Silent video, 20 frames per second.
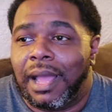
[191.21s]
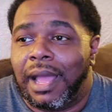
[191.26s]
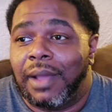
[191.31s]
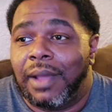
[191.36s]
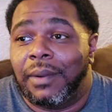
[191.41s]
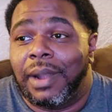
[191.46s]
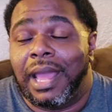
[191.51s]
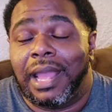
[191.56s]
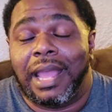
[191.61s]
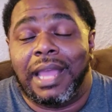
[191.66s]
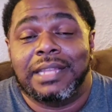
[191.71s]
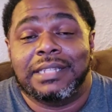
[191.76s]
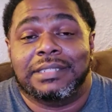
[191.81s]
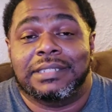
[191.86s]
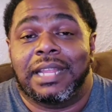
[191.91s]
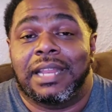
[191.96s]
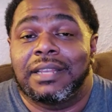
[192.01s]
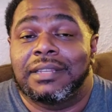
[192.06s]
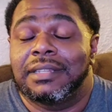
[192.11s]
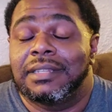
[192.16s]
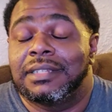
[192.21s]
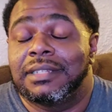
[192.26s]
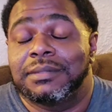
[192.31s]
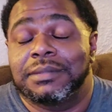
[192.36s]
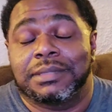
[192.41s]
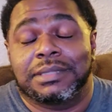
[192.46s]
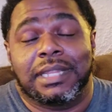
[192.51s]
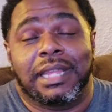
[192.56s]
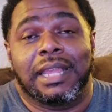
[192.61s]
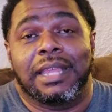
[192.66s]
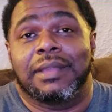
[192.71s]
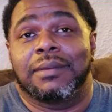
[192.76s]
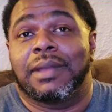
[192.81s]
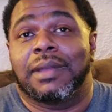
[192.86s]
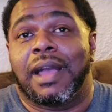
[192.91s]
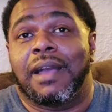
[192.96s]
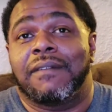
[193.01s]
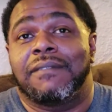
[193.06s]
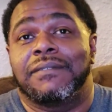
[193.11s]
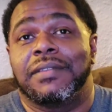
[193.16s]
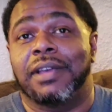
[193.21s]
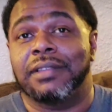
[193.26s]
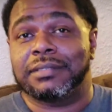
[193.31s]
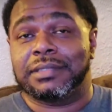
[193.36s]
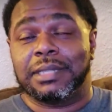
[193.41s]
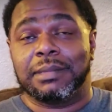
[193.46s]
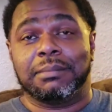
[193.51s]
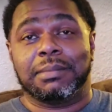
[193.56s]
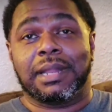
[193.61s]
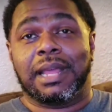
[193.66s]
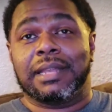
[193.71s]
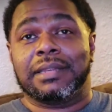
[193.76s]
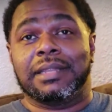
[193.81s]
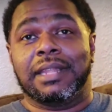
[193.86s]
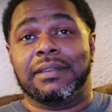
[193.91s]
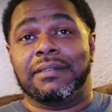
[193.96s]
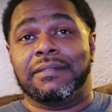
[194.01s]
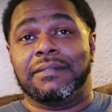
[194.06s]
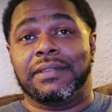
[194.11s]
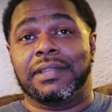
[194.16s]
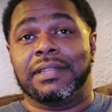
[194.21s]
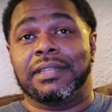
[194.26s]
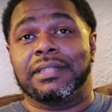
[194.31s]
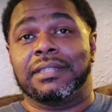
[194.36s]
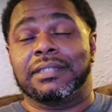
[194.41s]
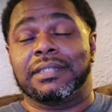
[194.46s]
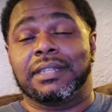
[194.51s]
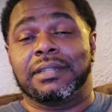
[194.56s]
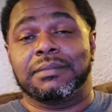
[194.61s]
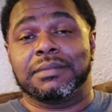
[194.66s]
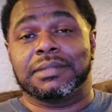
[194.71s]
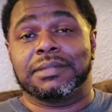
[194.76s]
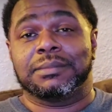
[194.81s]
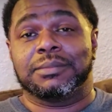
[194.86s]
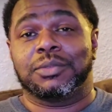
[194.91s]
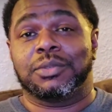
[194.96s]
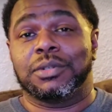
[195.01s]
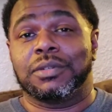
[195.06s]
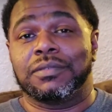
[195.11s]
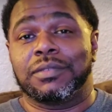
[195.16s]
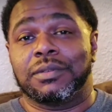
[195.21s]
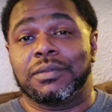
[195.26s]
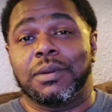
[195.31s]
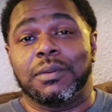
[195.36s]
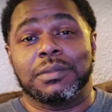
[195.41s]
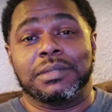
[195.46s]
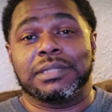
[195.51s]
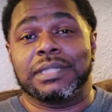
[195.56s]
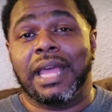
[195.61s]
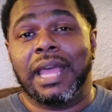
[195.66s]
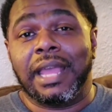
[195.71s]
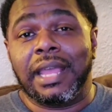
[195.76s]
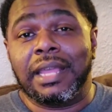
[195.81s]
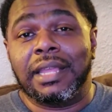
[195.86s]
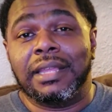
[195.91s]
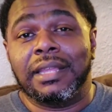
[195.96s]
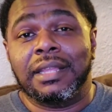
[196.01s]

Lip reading: When I got shot, it really was like, I felt it, but I didn't feel it. It was more of a, what was that?